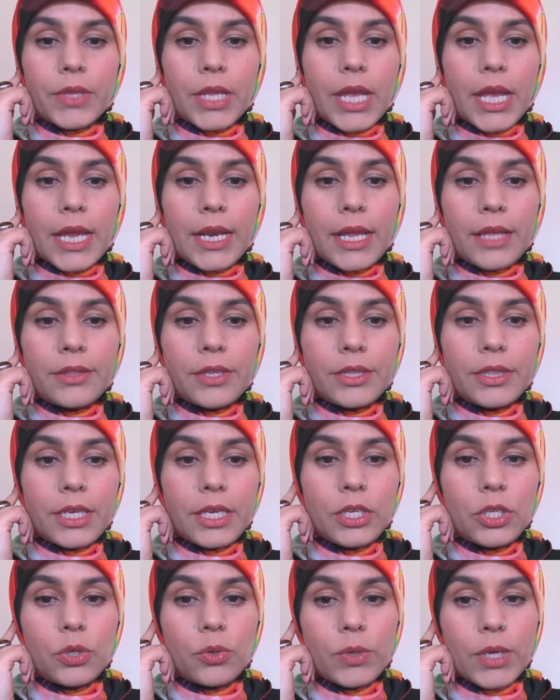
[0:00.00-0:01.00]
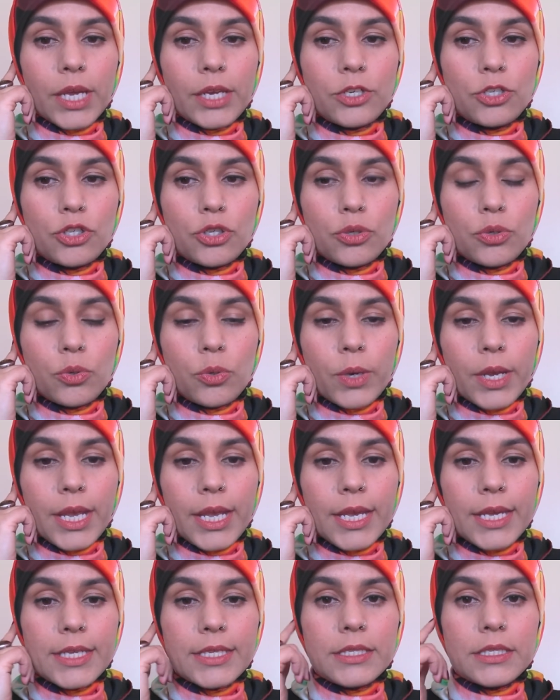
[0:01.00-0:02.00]
Another thing you can do
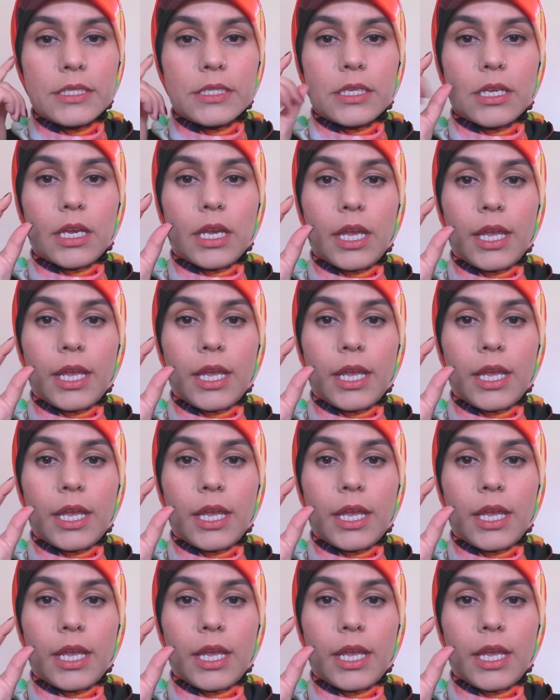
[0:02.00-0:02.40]
is,